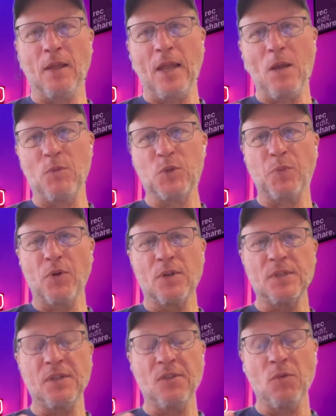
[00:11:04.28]
How much
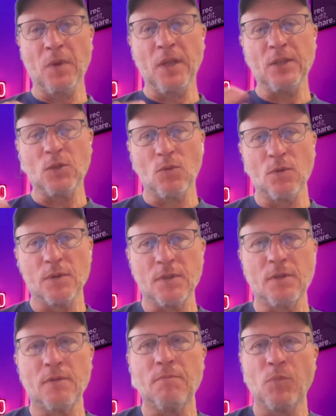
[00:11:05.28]
progress have you made
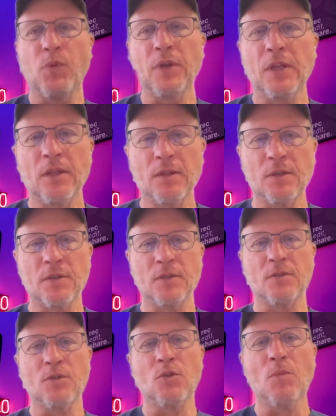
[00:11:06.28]
towards bringing
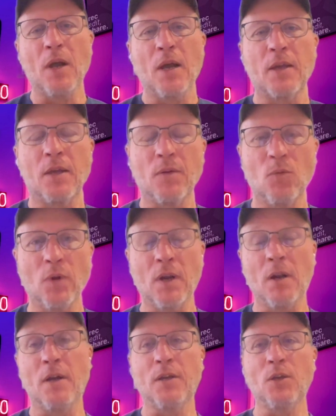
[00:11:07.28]
this to market?
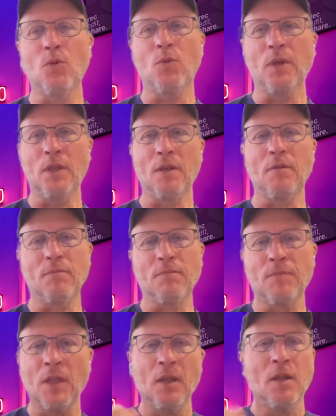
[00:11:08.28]
Where are you in
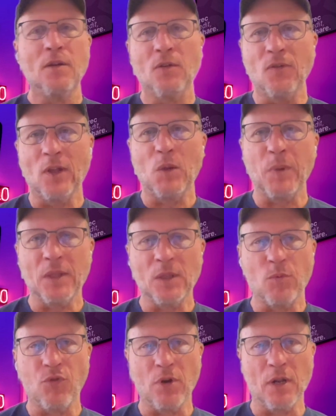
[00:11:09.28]
developing the
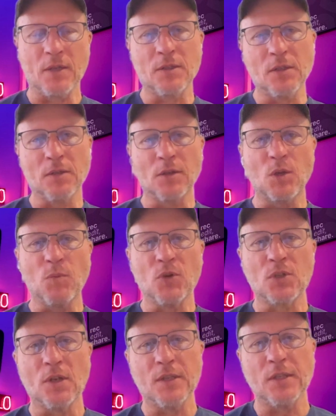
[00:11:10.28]
product and
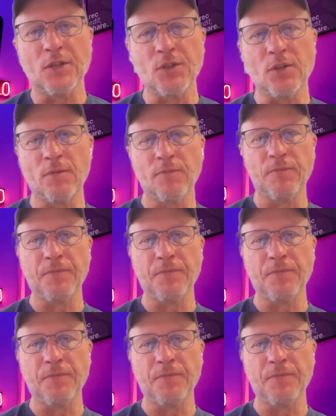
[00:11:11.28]
commercialization?